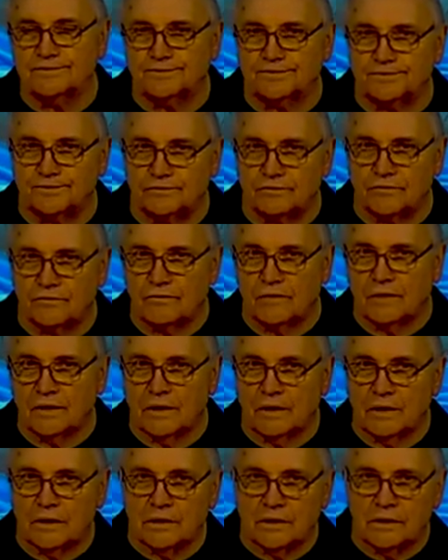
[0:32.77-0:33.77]

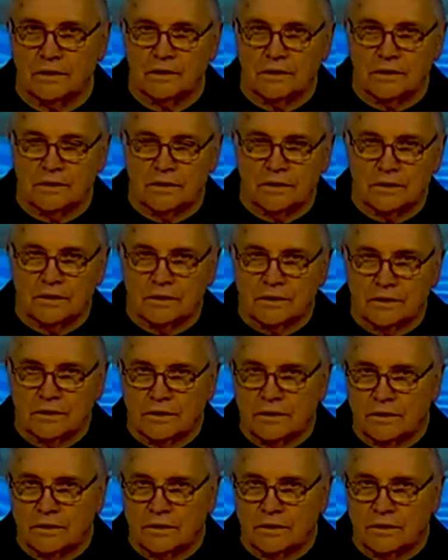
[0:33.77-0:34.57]
[no speech]